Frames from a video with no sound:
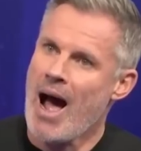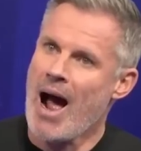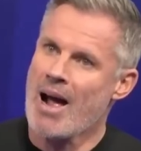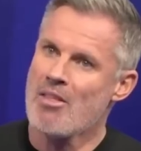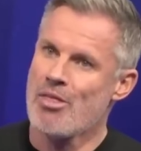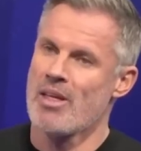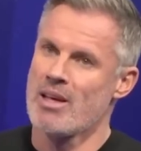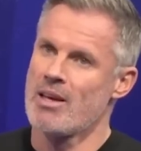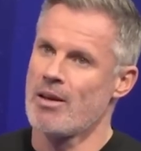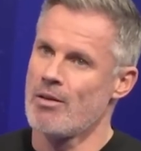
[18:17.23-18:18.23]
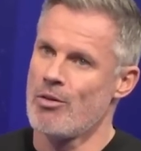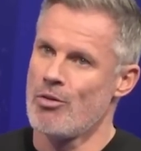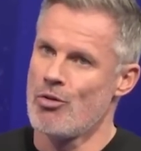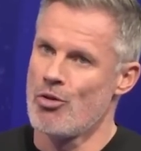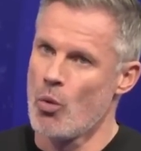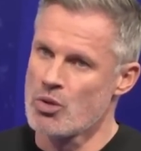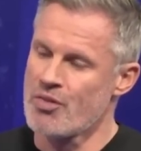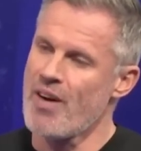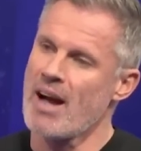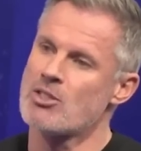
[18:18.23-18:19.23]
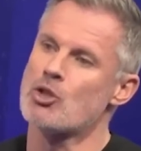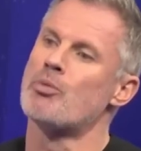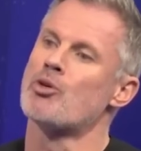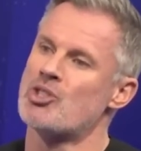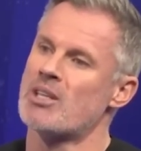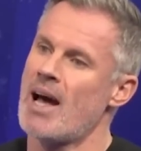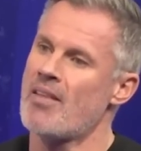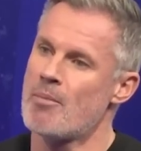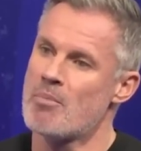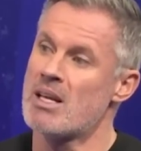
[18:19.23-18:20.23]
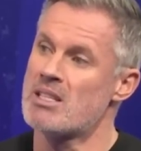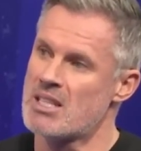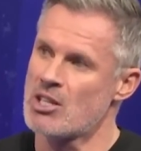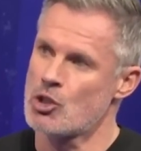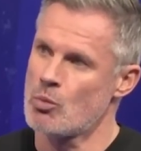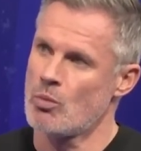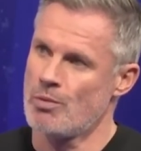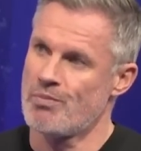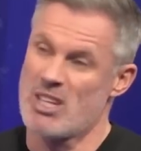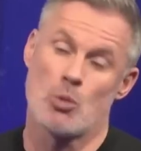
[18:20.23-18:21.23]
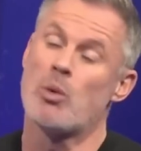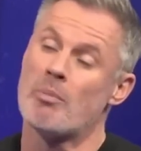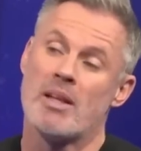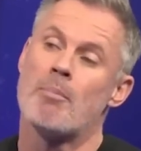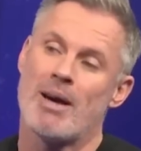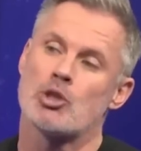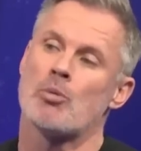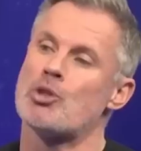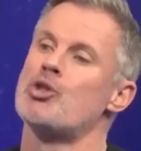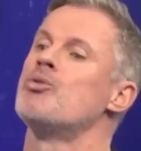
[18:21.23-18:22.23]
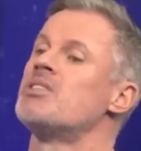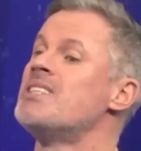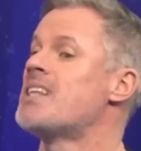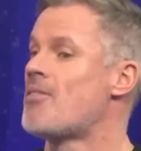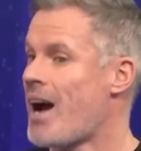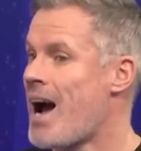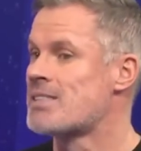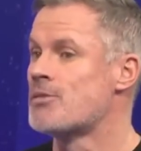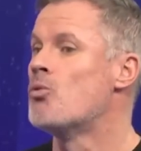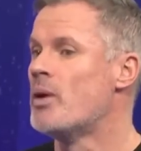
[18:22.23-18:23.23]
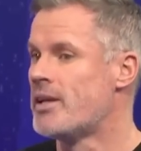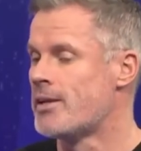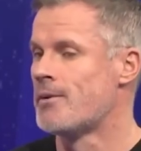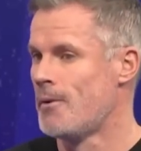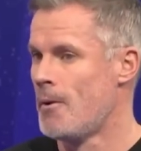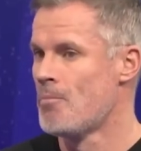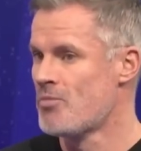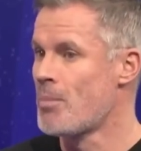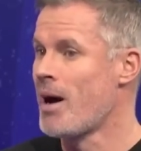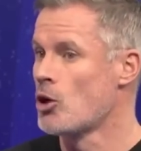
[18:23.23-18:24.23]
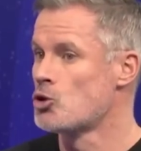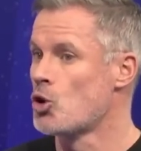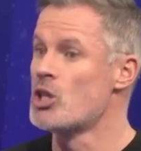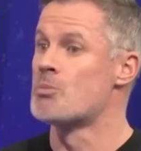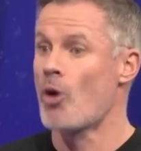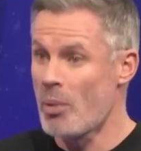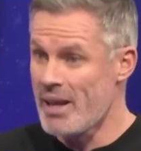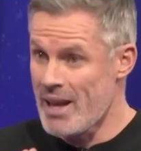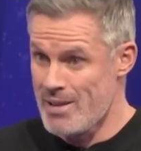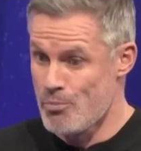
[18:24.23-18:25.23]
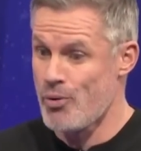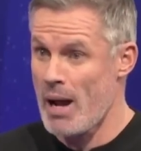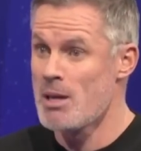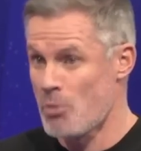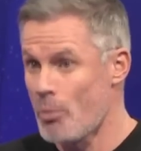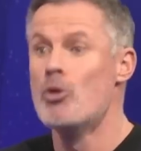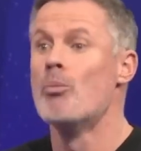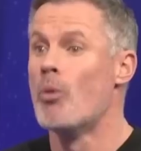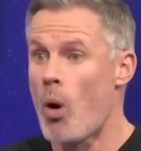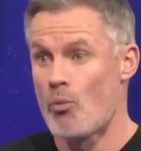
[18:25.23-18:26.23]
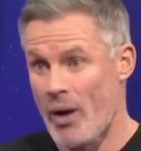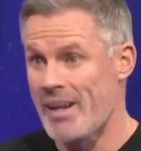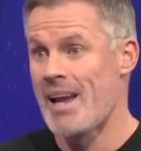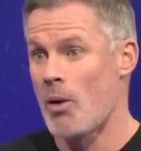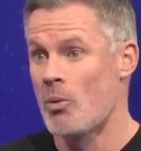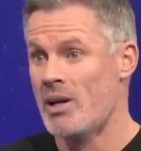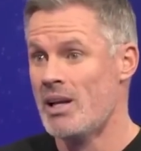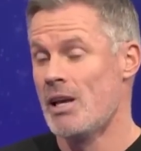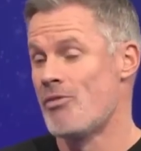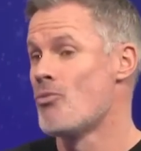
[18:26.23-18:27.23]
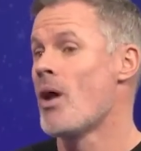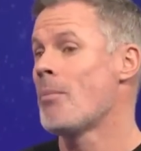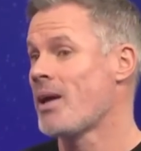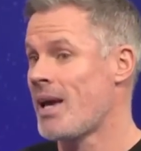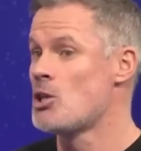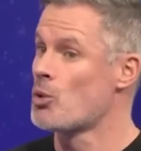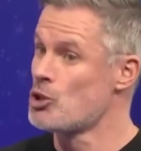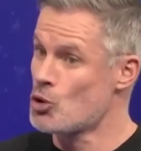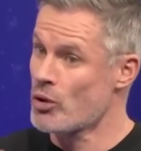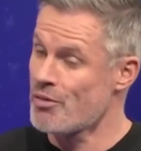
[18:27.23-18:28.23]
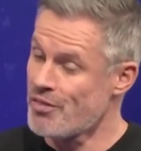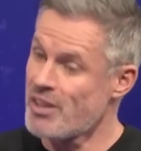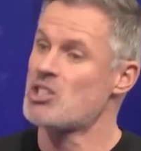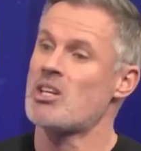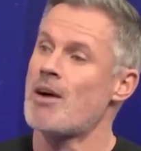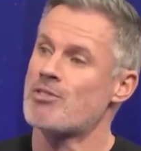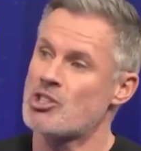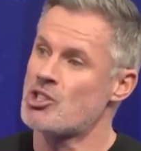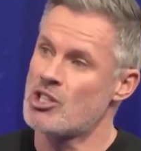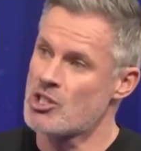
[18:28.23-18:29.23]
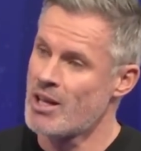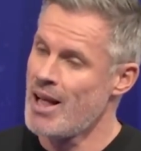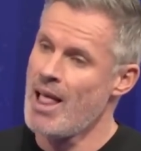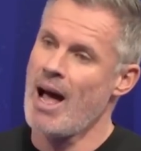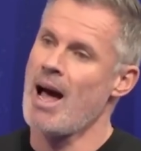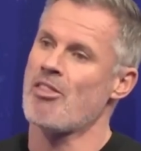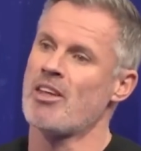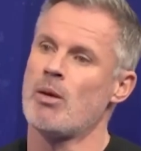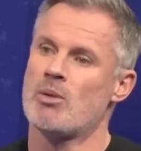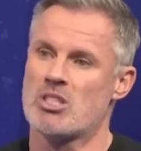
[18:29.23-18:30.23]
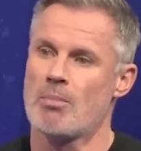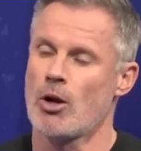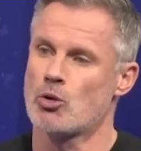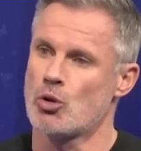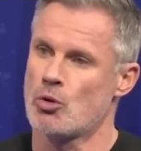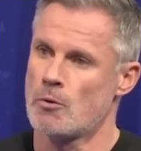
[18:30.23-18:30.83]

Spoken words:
I think those factors put together means this will be the best opportunity he's ever had of winning the Ballon d'Or. He's probably number 1 right now. If he replicates what he's done in the first half of the season, I think he wins the Ballon d'Or.